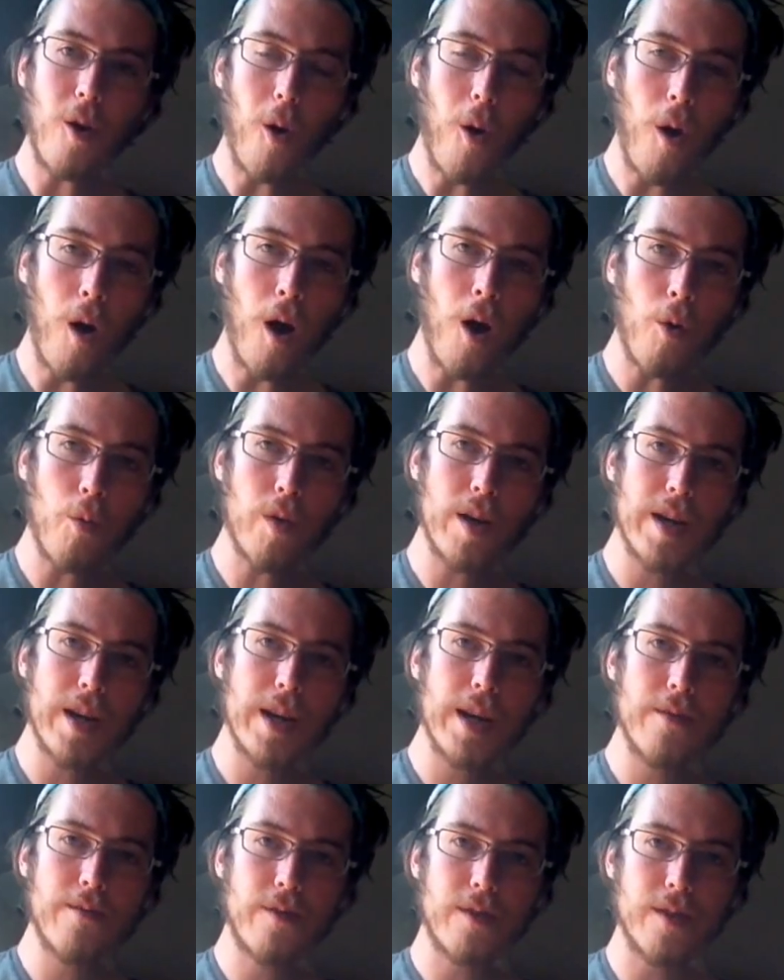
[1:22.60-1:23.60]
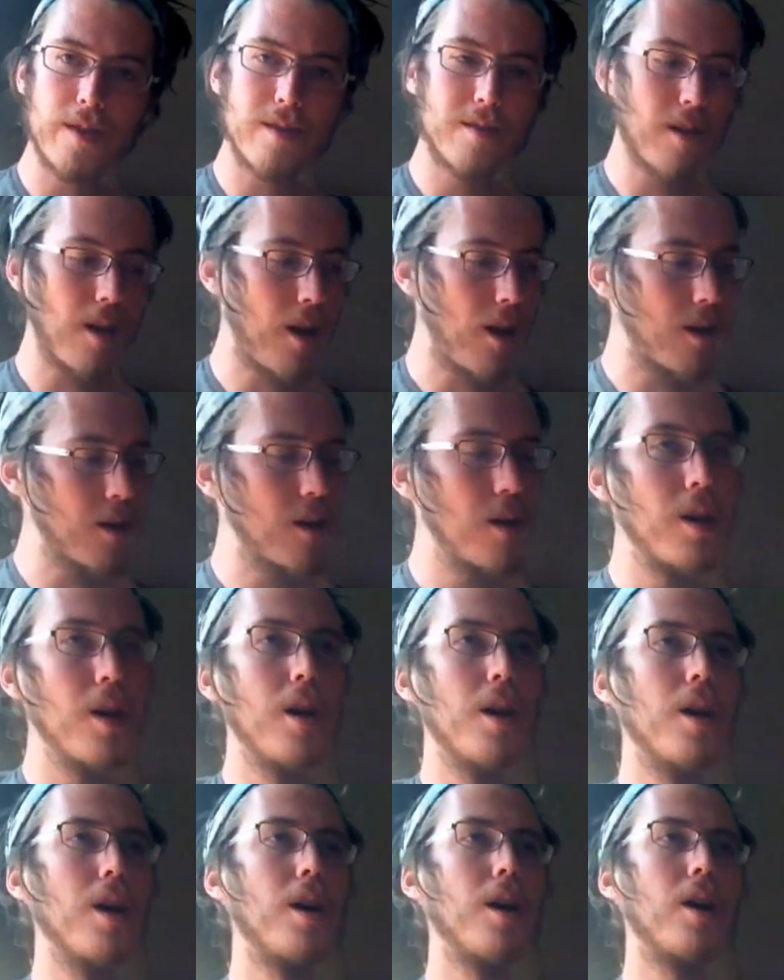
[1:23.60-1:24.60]
all we need for the song.
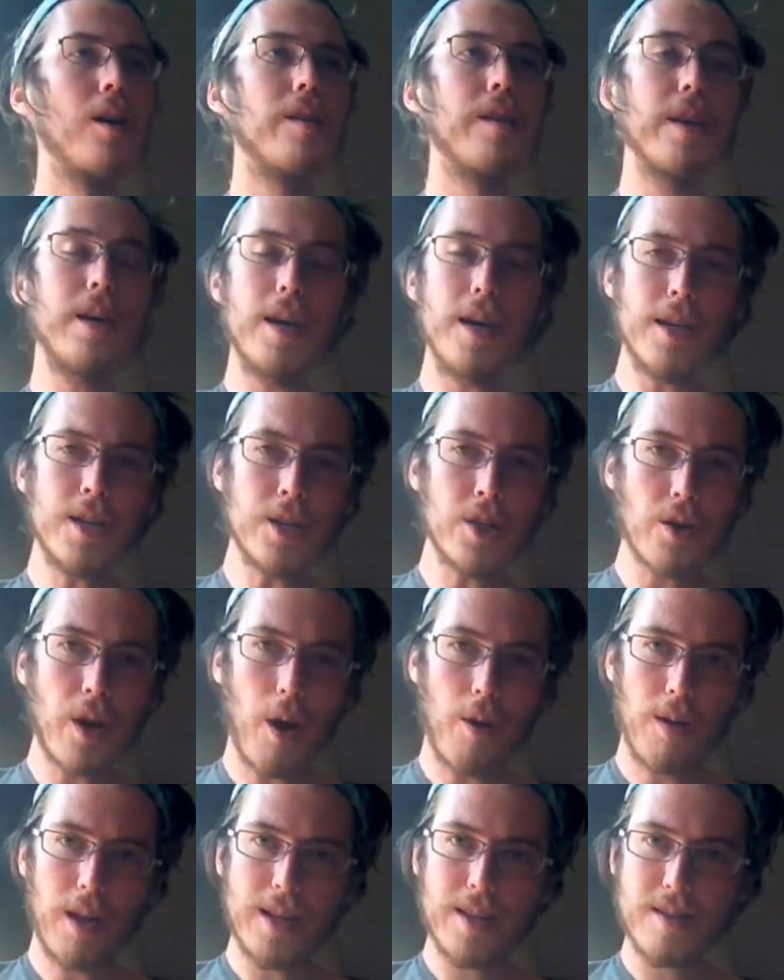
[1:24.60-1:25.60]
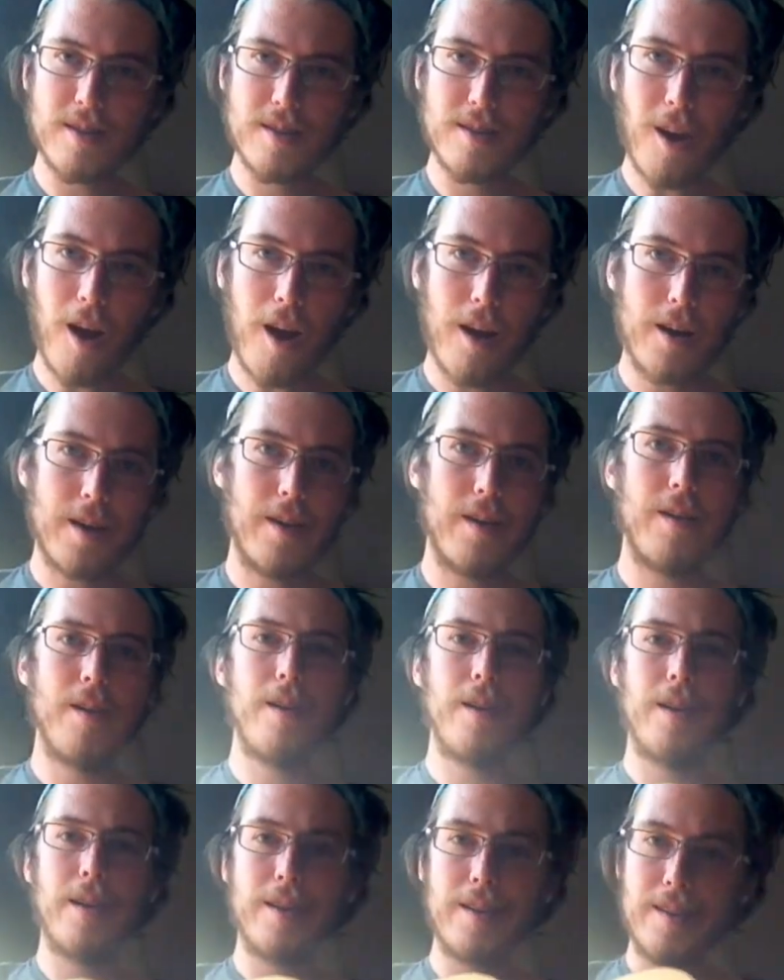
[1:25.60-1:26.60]
The intro, let's start.
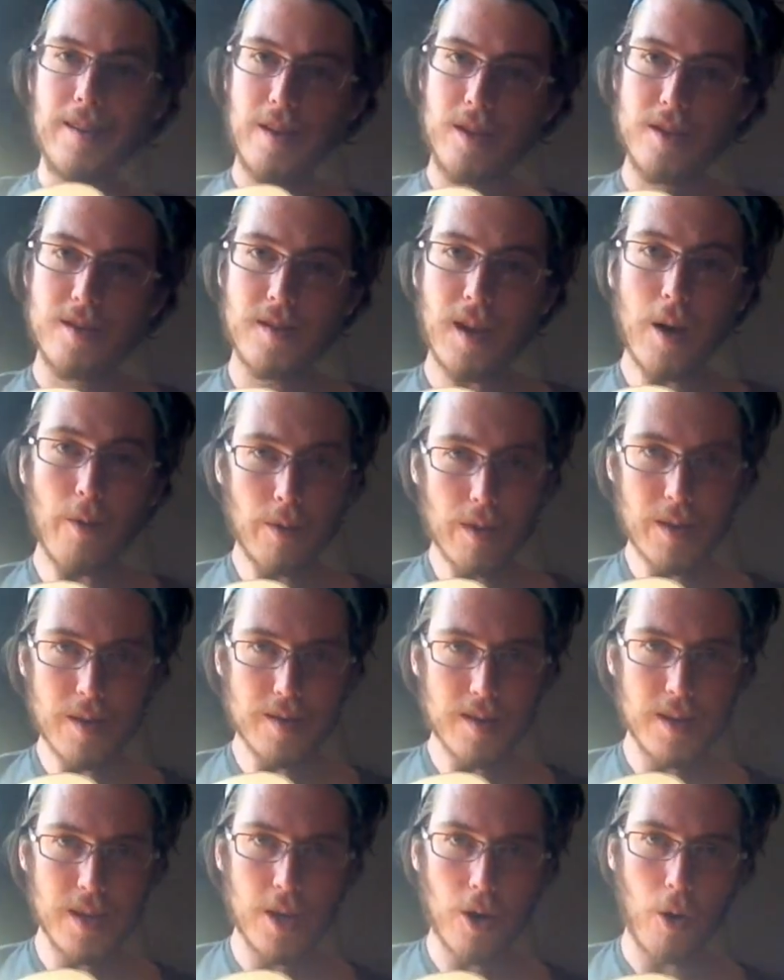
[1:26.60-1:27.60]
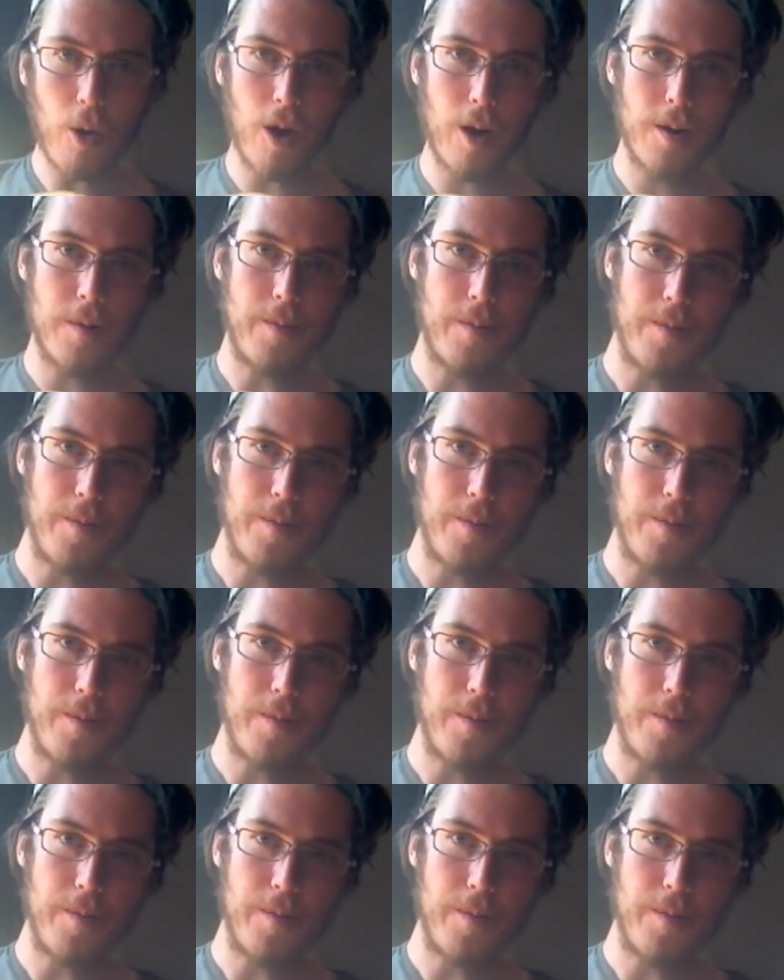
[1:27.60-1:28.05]
Start with the C chord.